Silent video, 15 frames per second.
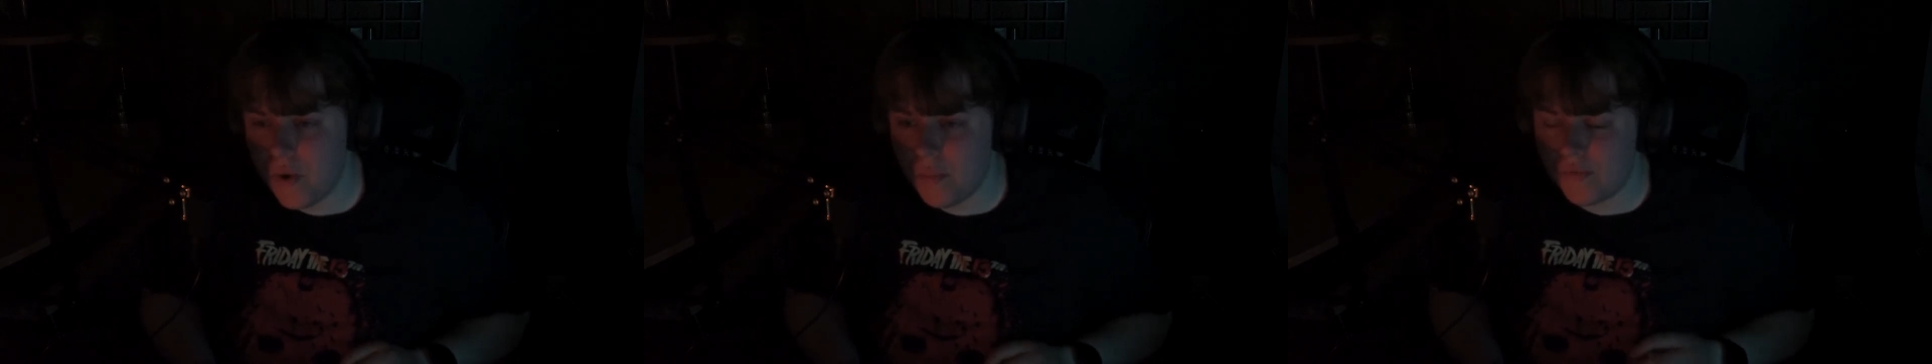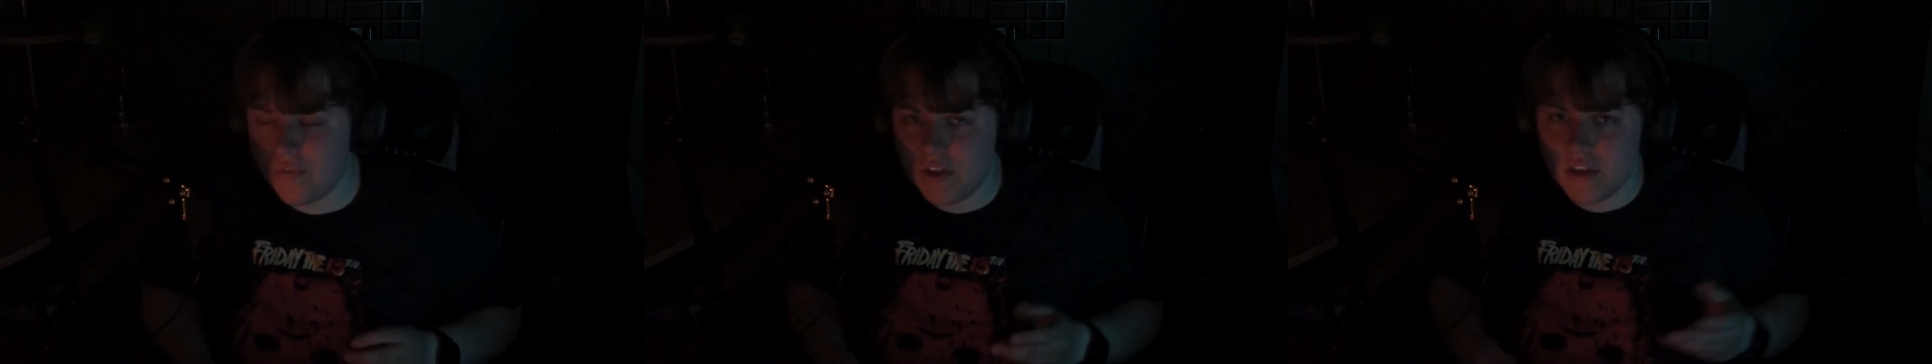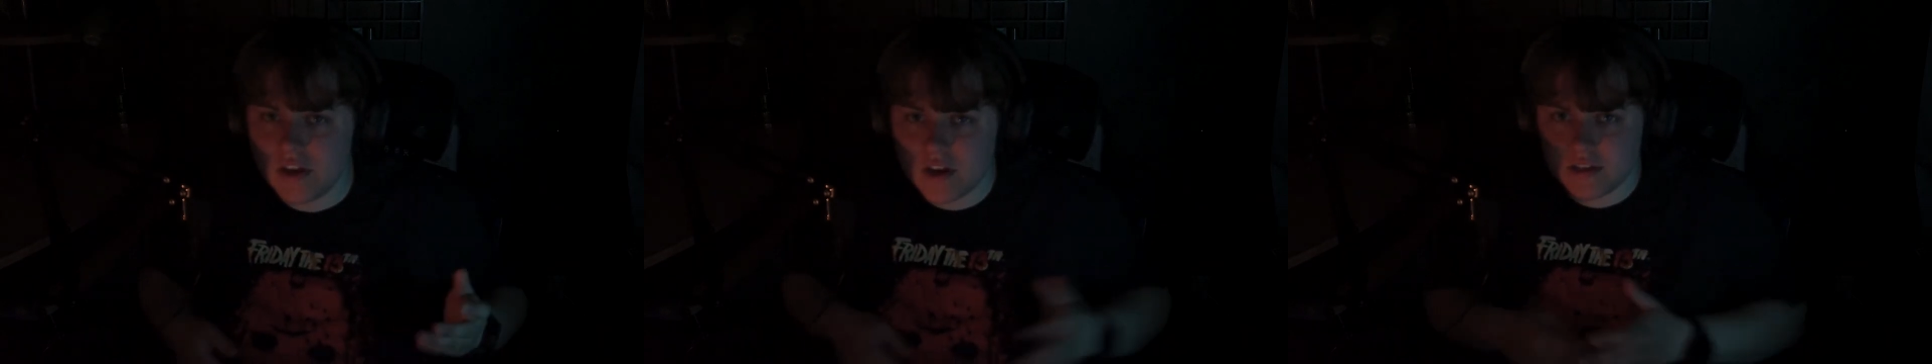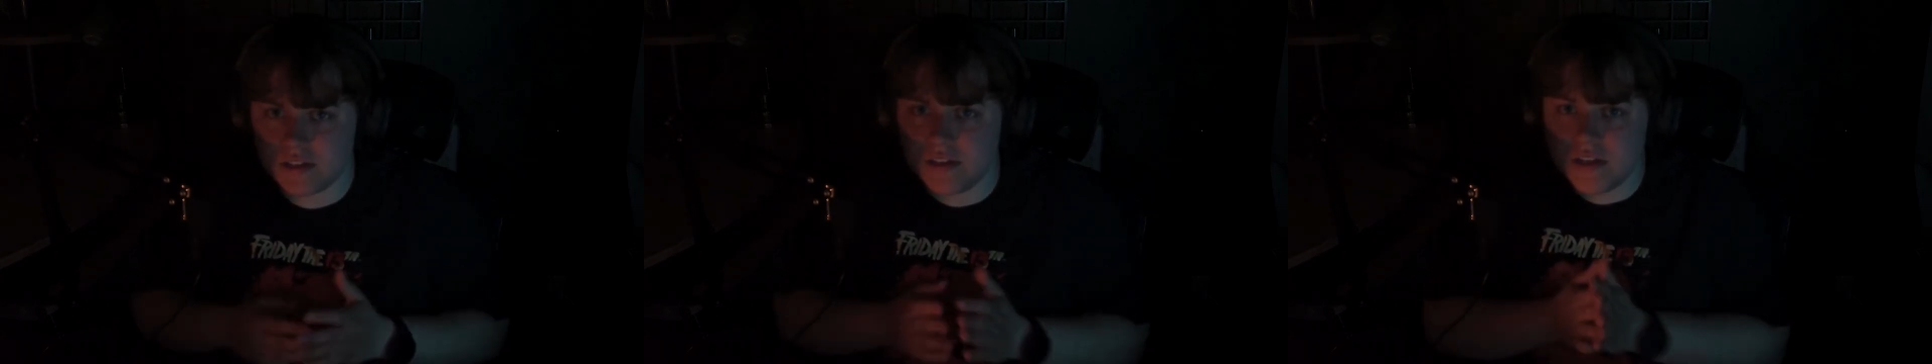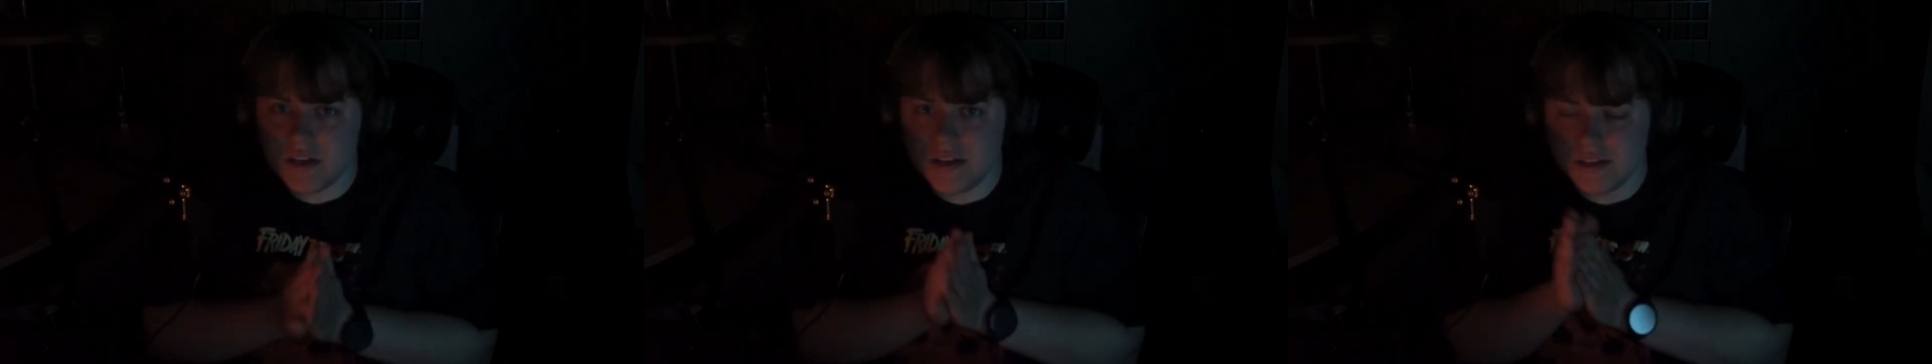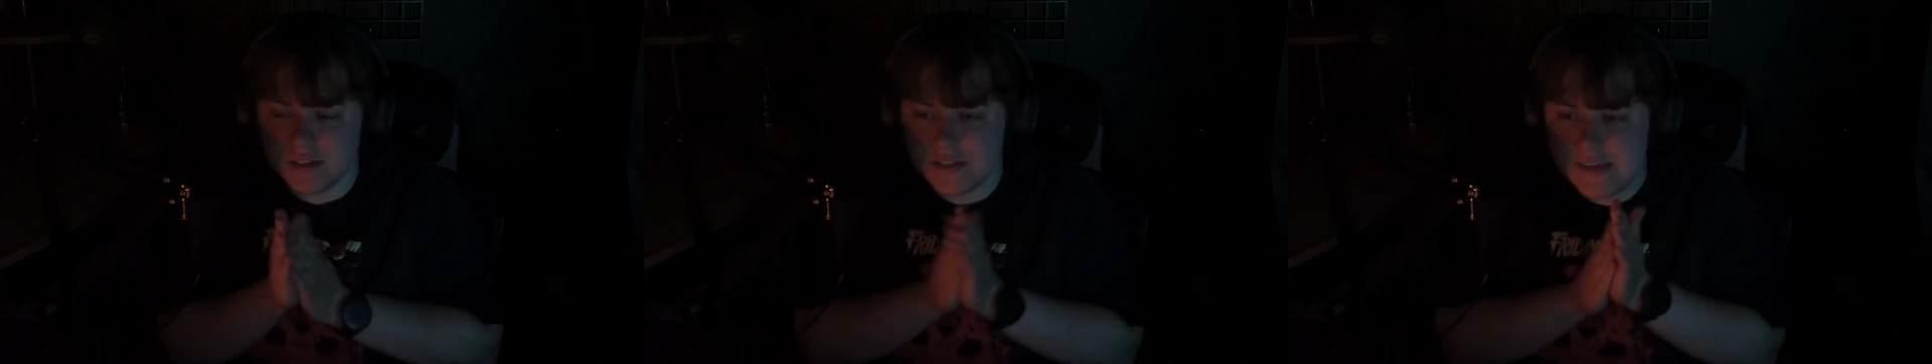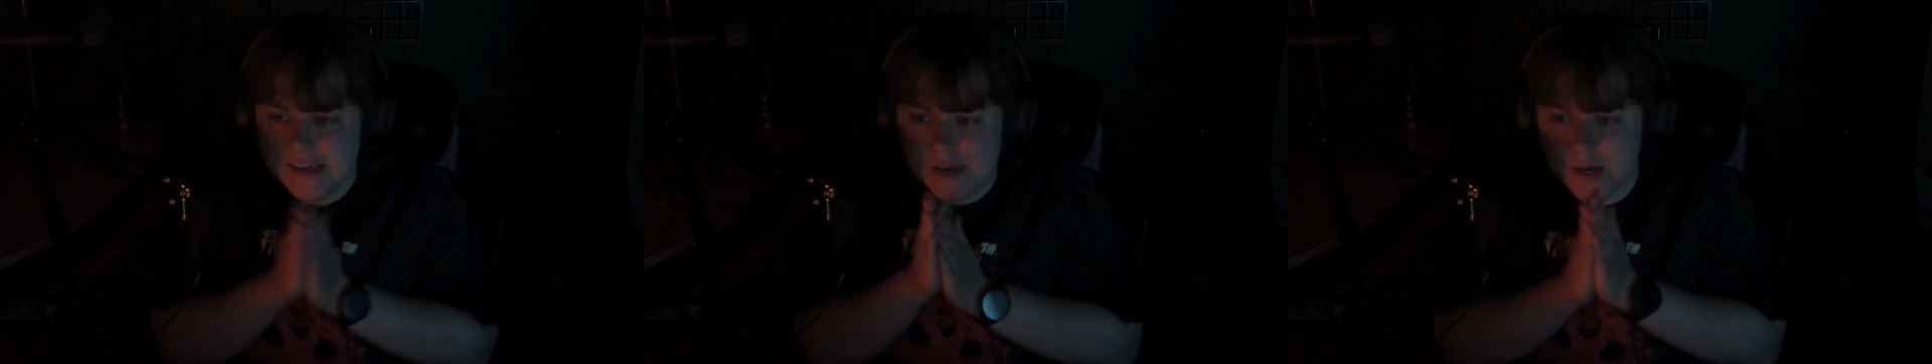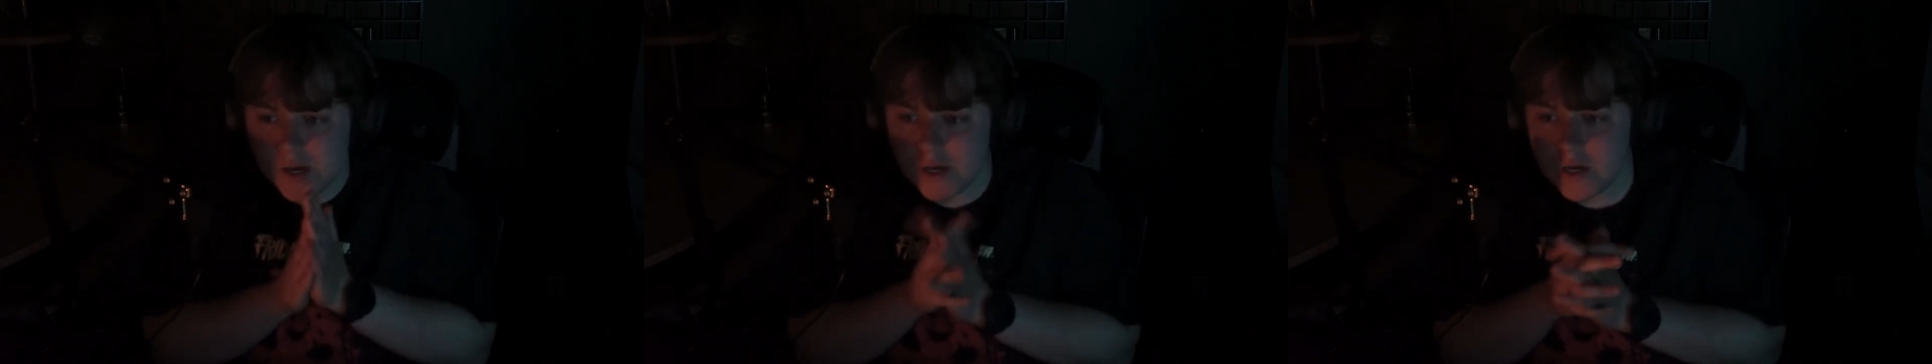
yeah, we finally got to see see